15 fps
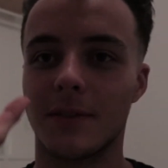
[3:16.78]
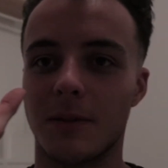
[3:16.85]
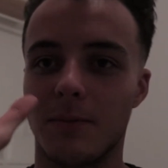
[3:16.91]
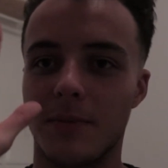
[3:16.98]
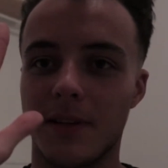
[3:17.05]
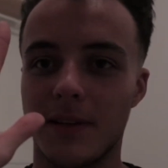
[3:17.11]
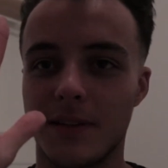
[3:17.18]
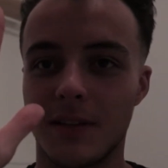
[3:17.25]
a
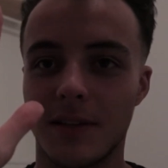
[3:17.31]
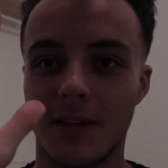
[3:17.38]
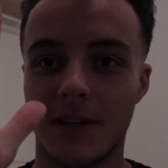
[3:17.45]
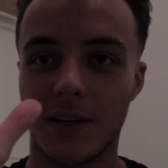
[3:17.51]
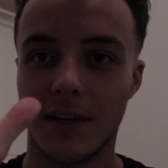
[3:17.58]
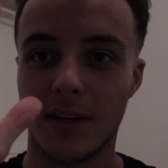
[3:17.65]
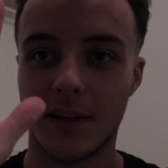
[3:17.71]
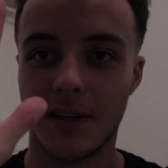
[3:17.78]
bit,
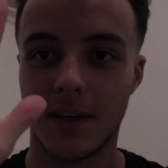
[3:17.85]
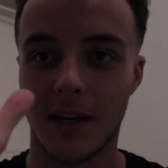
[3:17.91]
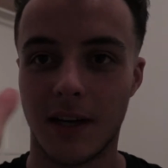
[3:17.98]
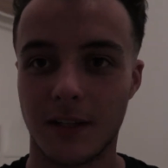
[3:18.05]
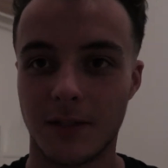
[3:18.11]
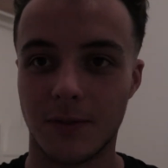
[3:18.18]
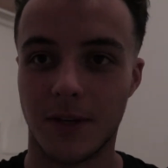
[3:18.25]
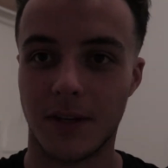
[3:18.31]

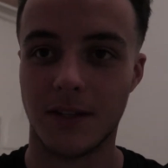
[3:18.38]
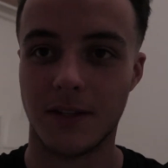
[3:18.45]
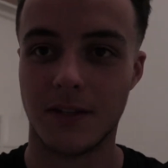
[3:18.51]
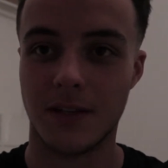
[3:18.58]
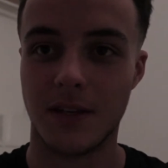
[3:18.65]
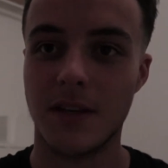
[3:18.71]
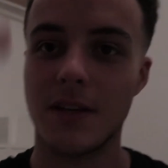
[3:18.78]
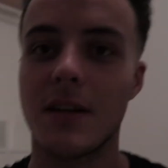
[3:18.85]
as you can
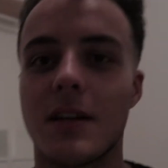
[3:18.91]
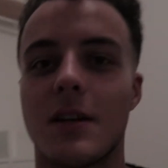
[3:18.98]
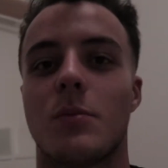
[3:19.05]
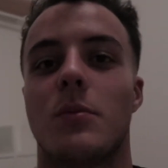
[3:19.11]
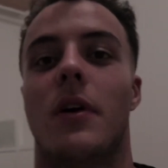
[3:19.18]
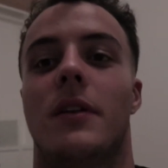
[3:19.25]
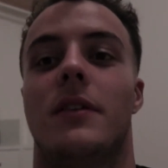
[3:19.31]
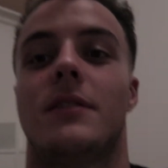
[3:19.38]
see,
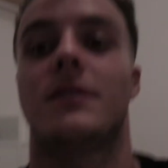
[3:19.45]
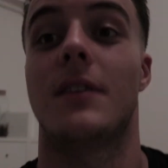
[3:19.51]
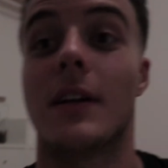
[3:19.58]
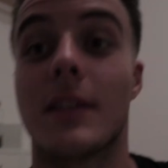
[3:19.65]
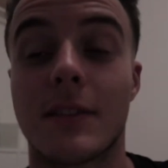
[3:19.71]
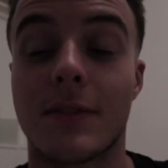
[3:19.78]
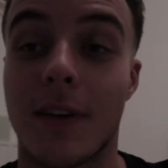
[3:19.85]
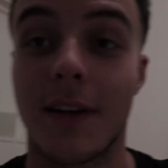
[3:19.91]
but
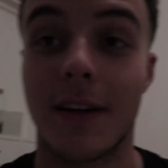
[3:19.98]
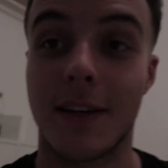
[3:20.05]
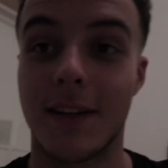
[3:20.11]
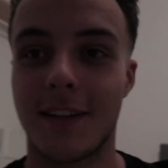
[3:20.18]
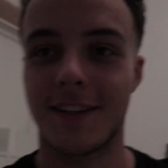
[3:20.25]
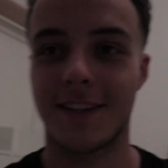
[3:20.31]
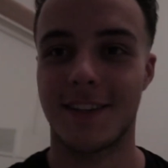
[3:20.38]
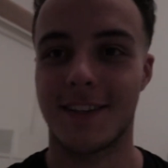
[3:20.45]
that's fine.
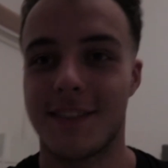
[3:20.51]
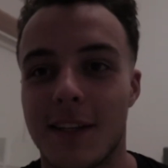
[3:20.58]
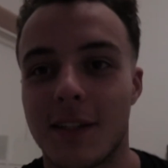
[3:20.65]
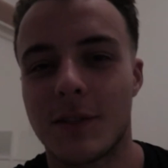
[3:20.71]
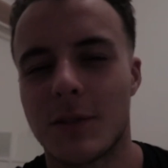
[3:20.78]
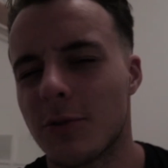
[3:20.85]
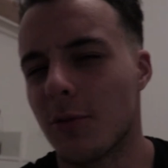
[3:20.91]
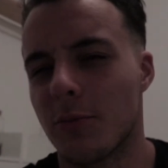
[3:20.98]

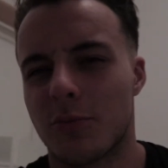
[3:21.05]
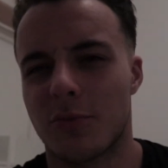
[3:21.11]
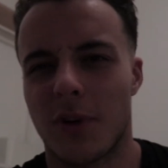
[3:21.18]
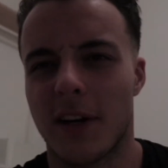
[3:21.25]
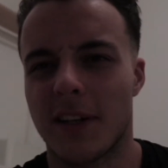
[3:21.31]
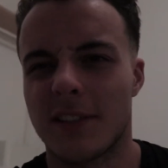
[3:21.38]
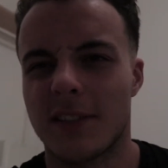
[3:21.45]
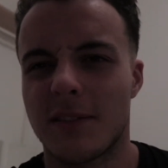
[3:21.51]
That's the
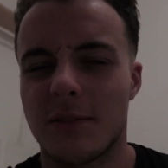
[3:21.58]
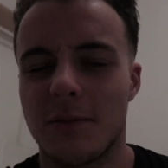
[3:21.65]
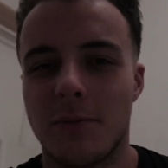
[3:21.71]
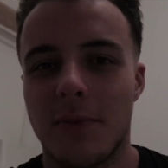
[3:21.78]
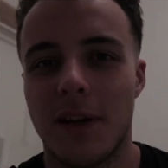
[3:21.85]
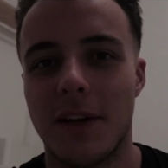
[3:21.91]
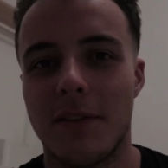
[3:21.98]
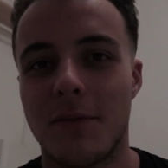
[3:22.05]
price to
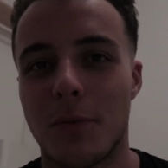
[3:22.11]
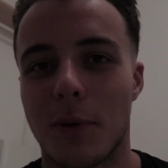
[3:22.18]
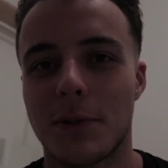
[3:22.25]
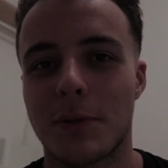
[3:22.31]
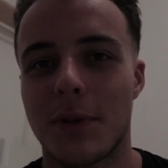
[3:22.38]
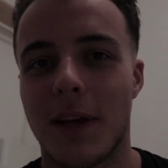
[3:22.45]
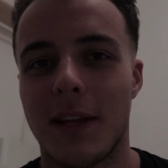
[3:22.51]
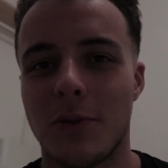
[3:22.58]
pay if you want
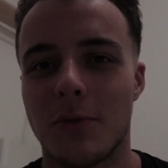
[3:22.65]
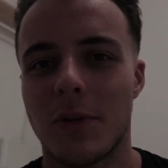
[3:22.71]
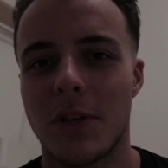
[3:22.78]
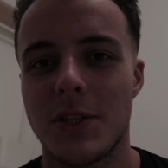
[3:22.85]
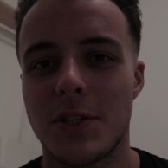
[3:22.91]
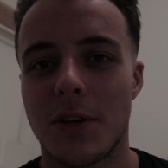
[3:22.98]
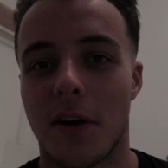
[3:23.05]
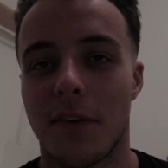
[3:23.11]
to get a
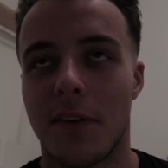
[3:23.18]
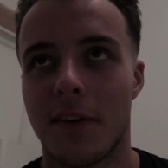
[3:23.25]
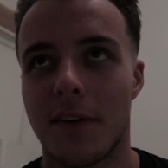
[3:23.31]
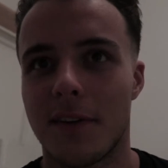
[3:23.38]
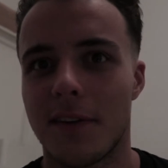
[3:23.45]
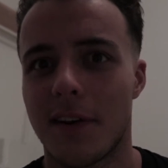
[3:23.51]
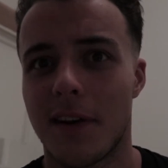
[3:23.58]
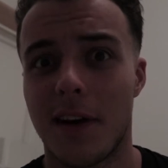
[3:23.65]
great shot,
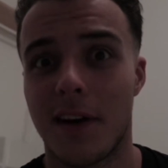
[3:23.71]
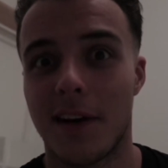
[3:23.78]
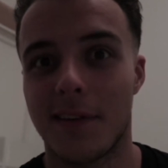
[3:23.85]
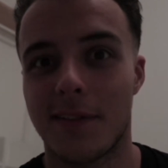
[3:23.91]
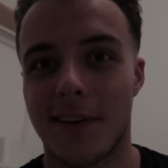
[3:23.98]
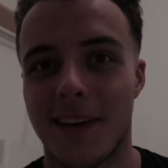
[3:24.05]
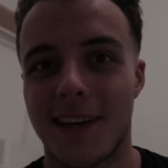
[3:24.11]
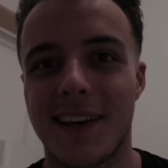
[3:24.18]
I
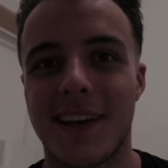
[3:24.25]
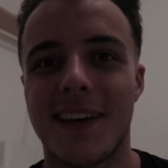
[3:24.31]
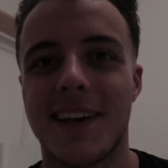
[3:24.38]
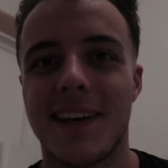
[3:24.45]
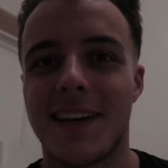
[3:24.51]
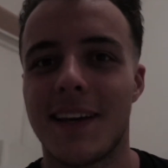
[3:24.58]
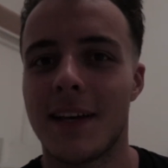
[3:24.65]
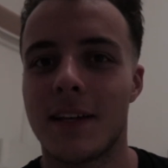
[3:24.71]
think.
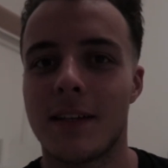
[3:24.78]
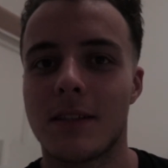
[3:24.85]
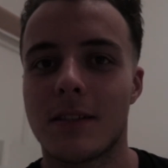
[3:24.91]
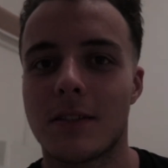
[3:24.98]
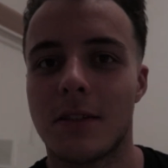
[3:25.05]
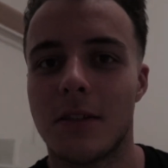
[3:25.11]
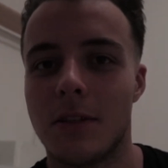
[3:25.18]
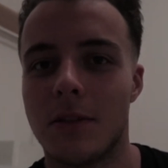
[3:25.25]

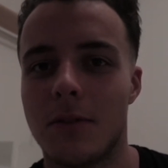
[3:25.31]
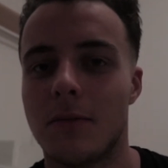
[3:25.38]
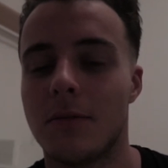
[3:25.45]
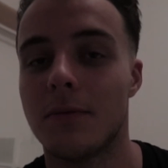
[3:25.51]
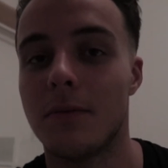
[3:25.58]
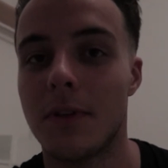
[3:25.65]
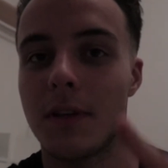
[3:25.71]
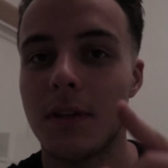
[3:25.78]
So
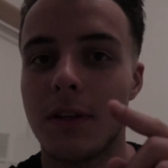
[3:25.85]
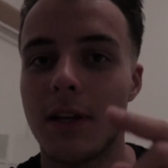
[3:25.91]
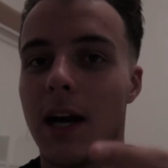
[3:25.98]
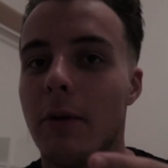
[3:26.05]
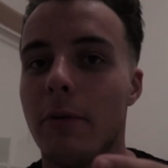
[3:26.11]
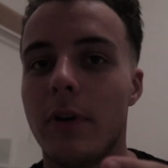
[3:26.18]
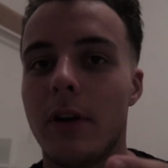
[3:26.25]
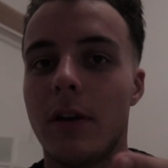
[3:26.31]
I
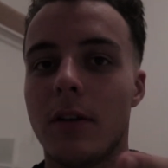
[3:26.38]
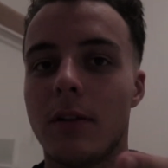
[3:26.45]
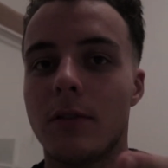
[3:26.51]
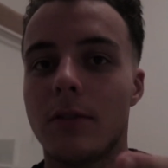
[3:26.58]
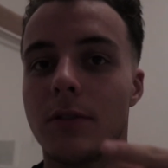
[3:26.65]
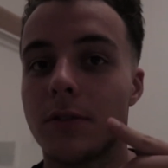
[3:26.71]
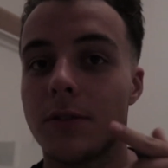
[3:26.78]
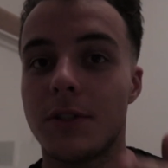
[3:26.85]
will
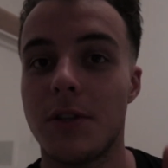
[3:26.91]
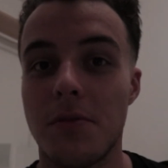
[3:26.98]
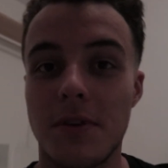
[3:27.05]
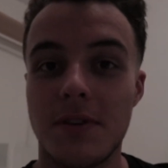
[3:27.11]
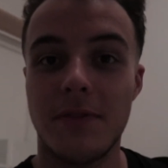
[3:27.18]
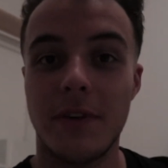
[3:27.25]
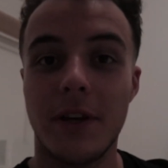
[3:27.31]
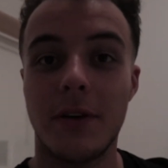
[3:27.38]
continue
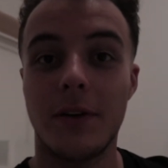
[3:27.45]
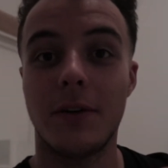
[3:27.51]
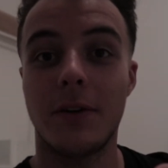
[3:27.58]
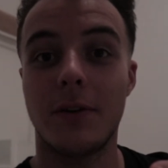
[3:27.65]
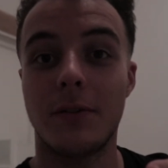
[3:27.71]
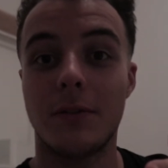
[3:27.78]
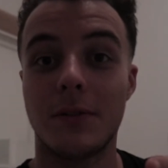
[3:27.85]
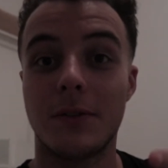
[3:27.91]
this video
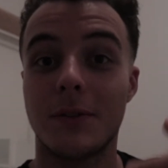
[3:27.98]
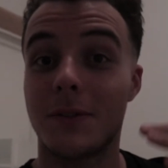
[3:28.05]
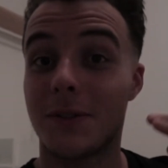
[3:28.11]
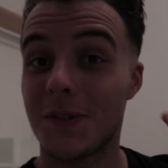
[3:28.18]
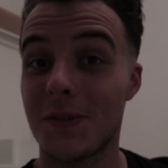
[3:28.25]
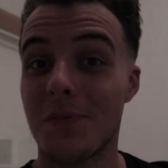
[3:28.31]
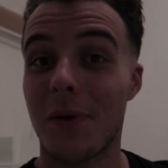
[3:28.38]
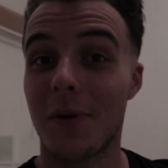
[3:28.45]

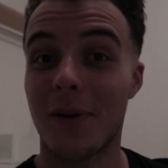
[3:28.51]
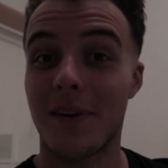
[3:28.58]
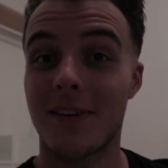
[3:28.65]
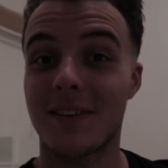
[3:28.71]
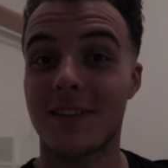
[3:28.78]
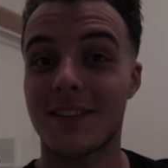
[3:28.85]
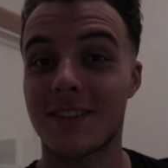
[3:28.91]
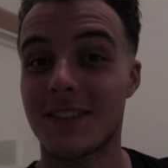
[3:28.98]
tomorrow.
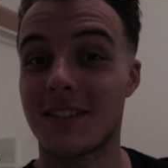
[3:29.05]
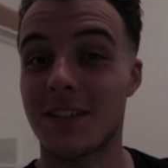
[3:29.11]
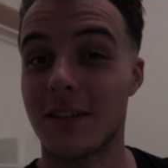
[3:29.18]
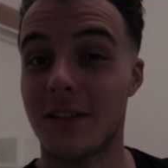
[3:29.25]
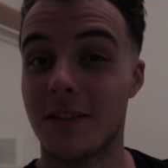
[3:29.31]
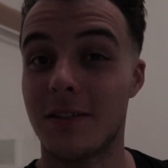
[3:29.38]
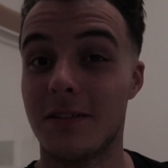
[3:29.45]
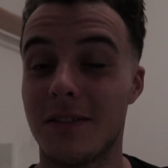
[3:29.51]

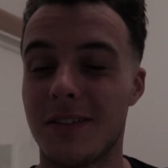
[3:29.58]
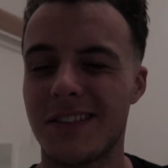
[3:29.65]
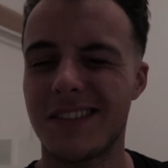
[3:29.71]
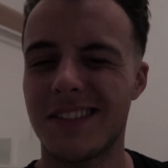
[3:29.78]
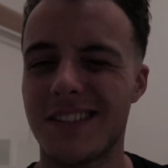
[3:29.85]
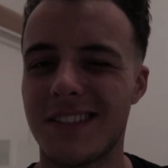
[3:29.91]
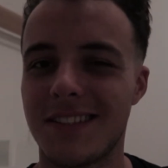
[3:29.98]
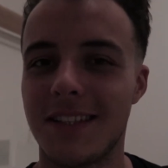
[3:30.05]
So
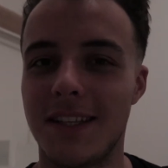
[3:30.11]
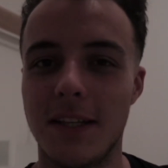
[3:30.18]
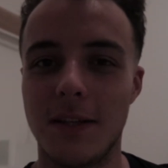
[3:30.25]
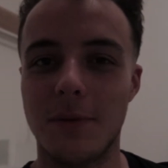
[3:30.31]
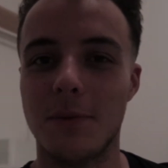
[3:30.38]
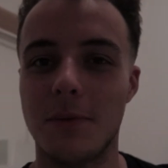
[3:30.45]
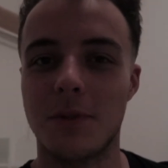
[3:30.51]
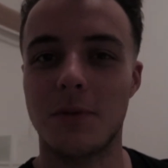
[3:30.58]
see
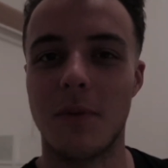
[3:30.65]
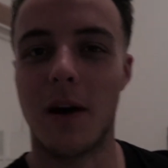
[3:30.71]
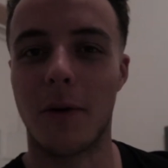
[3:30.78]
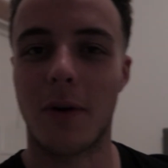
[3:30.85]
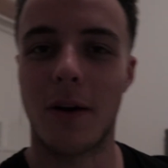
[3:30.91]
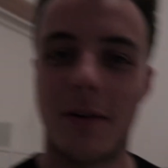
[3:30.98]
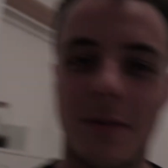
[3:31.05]
you tomorrow.